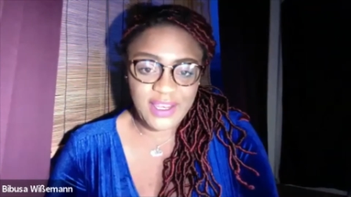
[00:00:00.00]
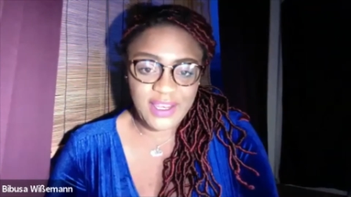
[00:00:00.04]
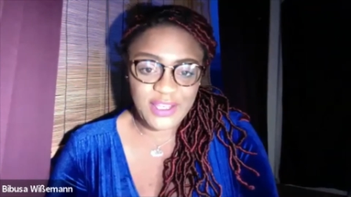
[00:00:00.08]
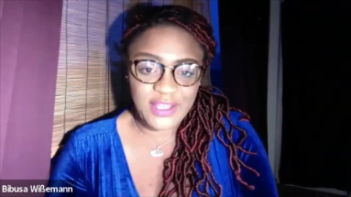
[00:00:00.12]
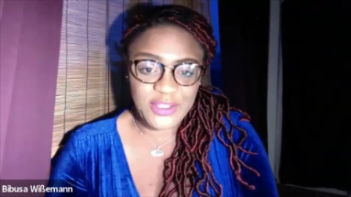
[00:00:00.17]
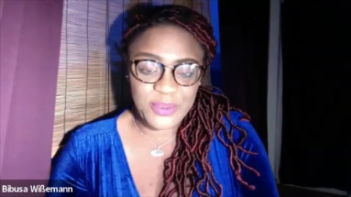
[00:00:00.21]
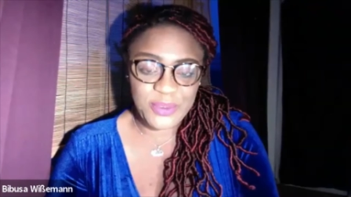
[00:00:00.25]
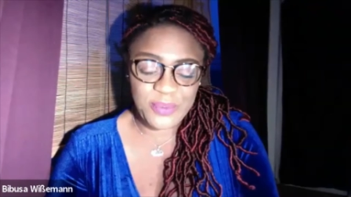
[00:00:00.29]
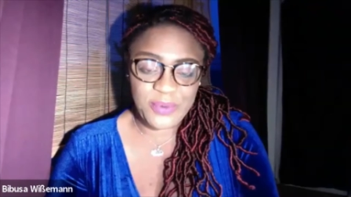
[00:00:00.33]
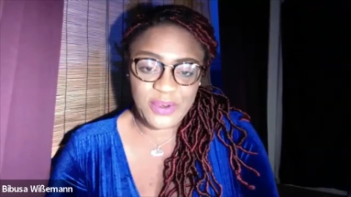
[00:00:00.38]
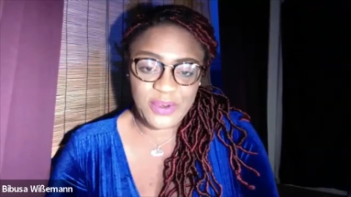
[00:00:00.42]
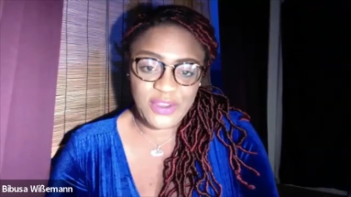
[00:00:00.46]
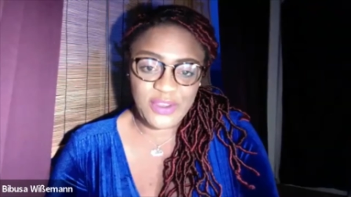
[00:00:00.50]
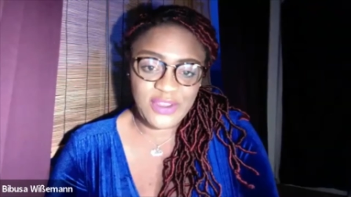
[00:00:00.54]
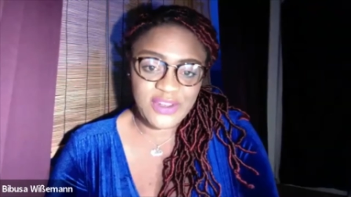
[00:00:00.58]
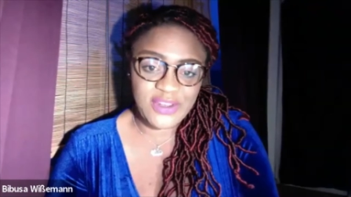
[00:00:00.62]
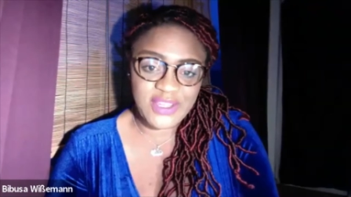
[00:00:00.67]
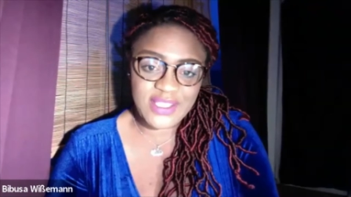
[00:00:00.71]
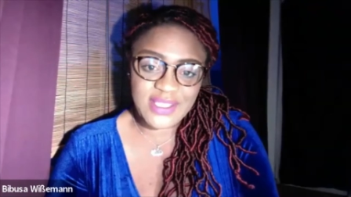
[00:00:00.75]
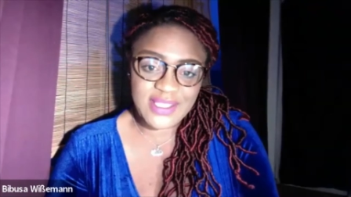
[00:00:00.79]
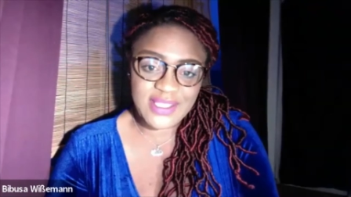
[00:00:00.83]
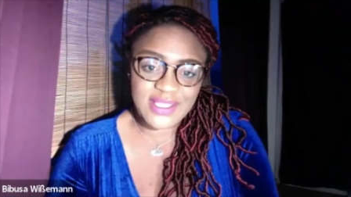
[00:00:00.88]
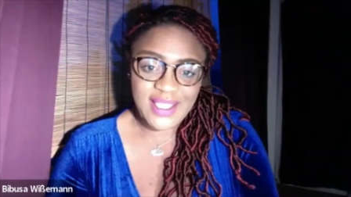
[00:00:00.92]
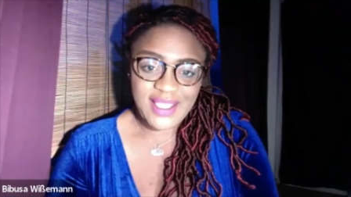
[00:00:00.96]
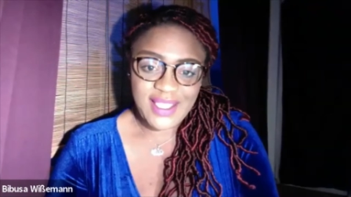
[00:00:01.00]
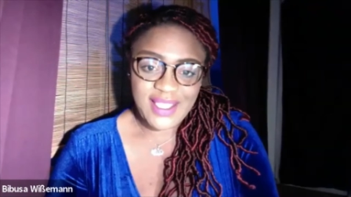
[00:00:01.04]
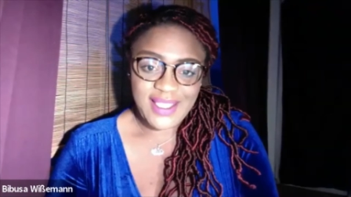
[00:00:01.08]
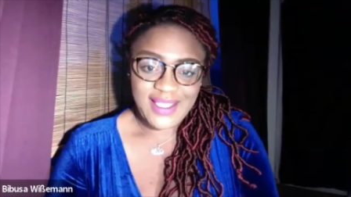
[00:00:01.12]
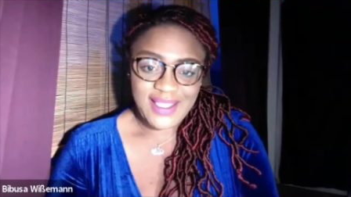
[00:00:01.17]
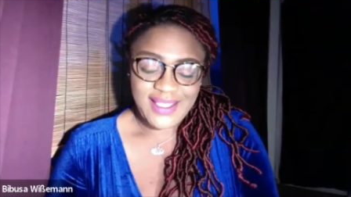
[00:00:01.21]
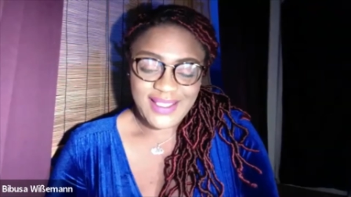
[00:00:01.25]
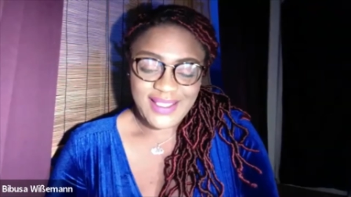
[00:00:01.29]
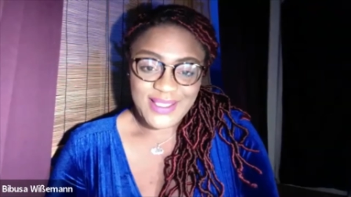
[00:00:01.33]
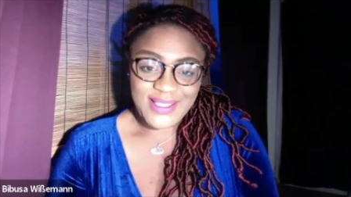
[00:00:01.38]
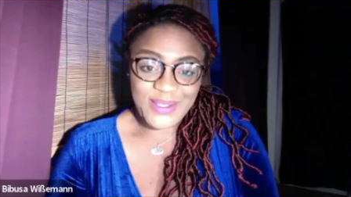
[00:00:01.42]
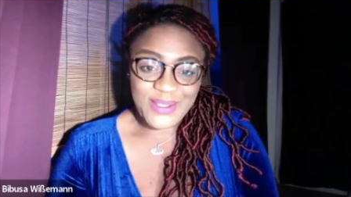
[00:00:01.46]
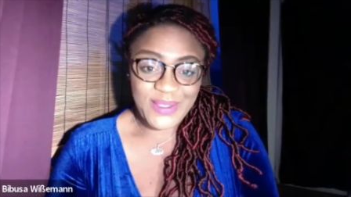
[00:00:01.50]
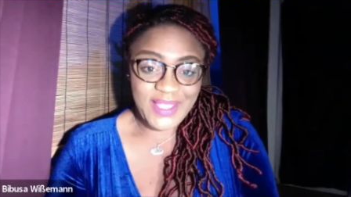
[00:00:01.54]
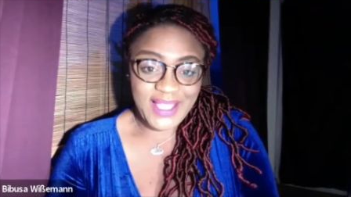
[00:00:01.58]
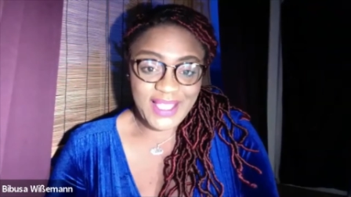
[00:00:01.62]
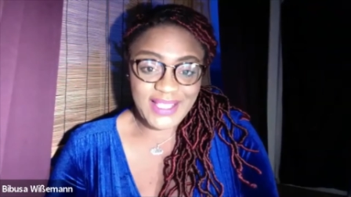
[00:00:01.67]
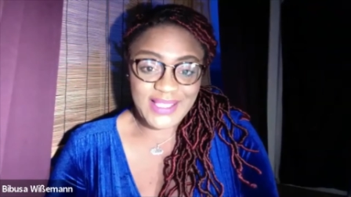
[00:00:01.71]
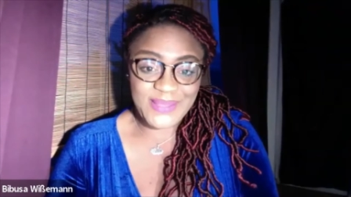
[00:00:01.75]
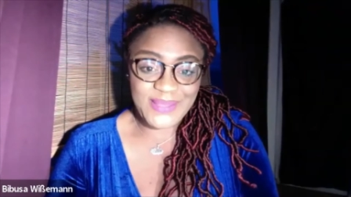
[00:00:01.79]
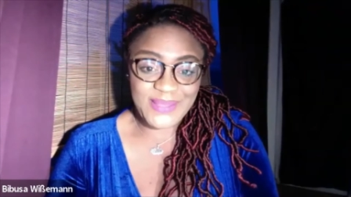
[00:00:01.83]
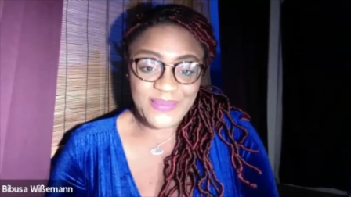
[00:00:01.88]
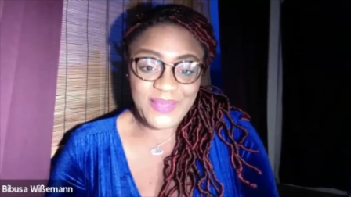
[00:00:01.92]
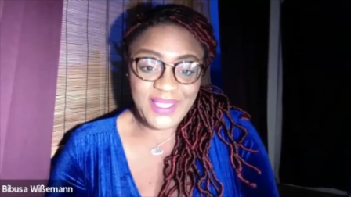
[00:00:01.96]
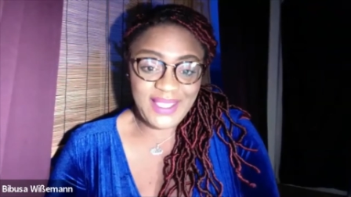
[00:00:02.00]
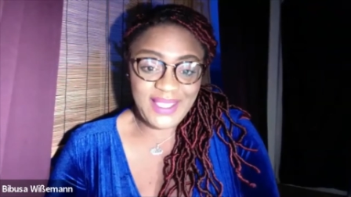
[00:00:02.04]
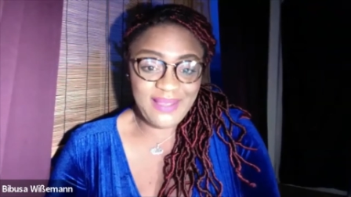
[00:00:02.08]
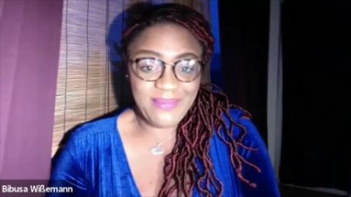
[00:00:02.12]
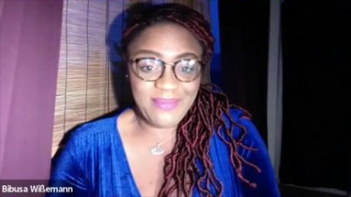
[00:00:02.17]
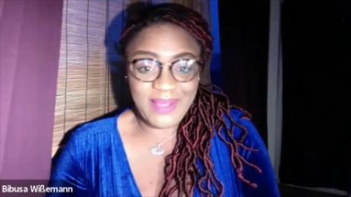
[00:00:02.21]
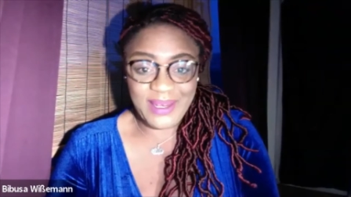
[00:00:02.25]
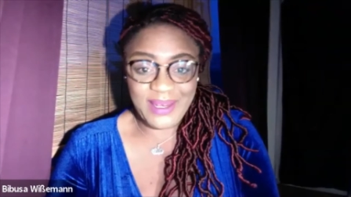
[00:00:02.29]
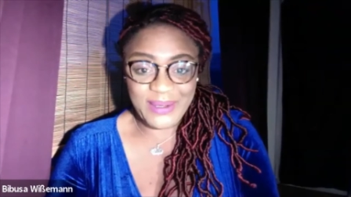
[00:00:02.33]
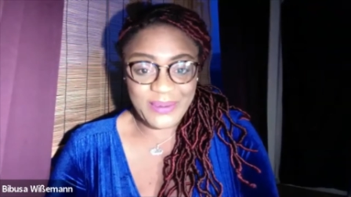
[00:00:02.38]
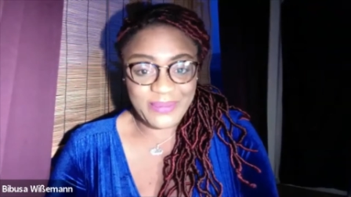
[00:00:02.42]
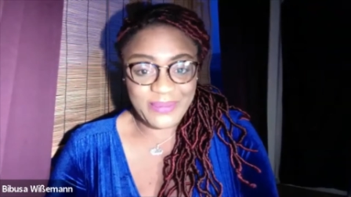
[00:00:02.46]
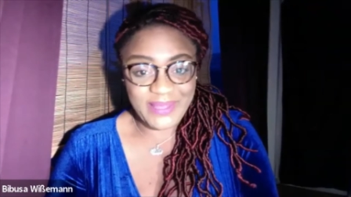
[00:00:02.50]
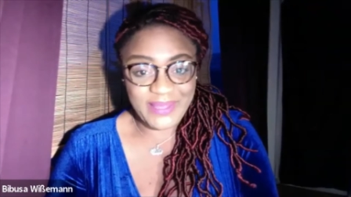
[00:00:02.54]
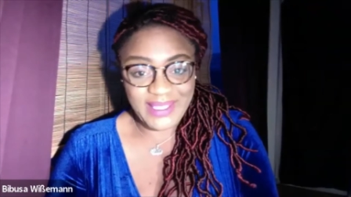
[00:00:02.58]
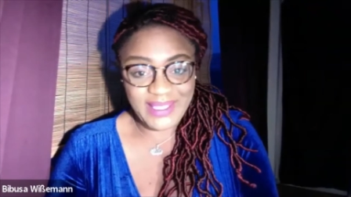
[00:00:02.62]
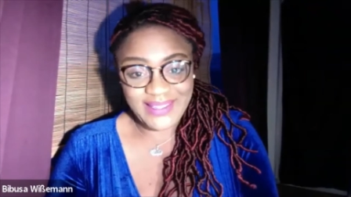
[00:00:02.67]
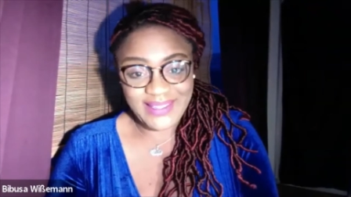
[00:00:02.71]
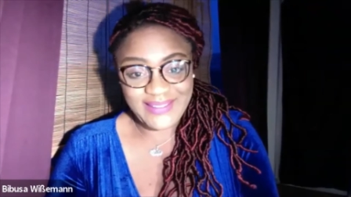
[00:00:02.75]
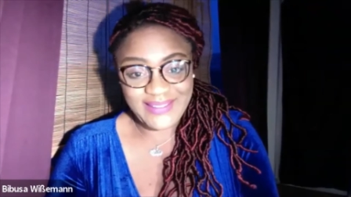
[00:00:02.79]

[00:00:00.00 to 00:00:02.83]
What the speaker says: entrepreneurs. So that's me, Malobi.